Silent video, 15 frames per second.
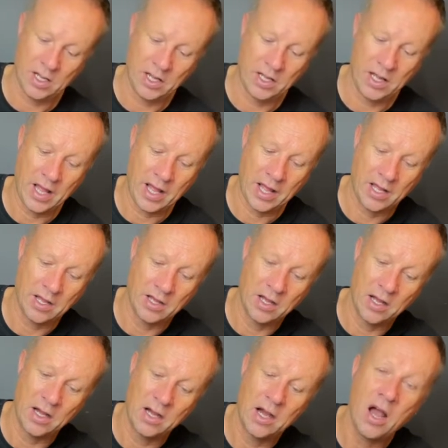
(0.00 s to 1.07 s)
They're
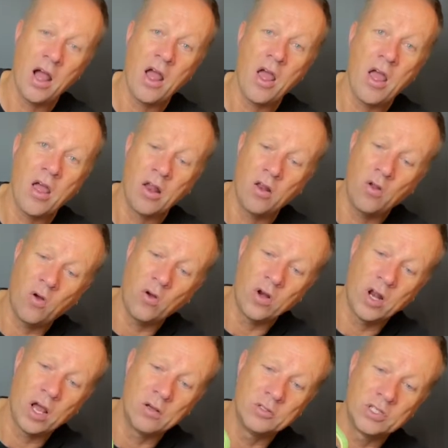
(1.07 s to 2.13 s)
long
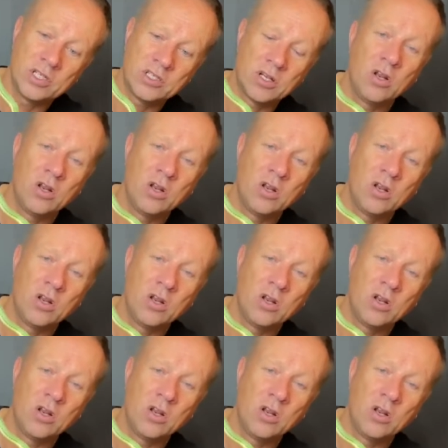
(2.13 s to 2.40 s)
noses,